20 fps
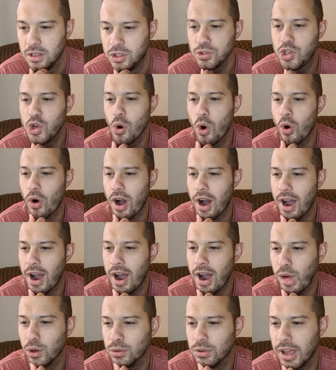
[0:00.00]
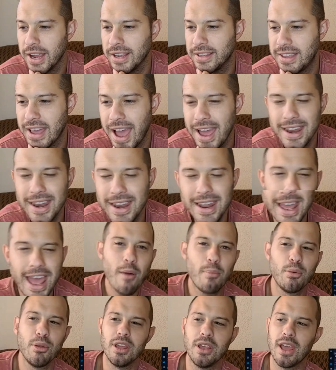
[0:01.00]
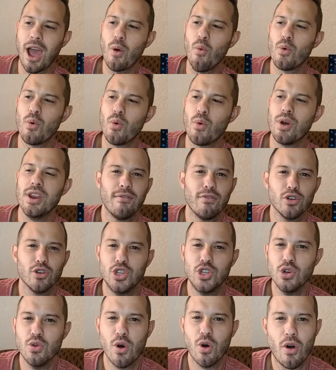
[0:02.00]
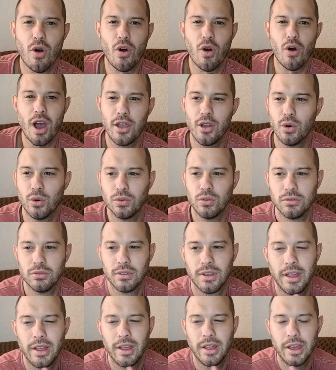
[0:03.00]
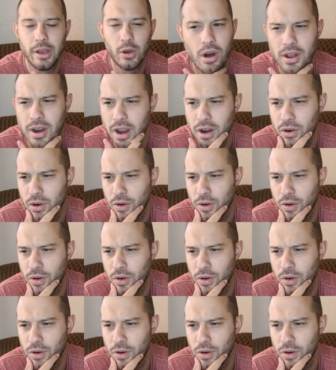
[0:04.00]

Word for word: Don't do Ohio like that. Ebony, I would never do Ohio like what?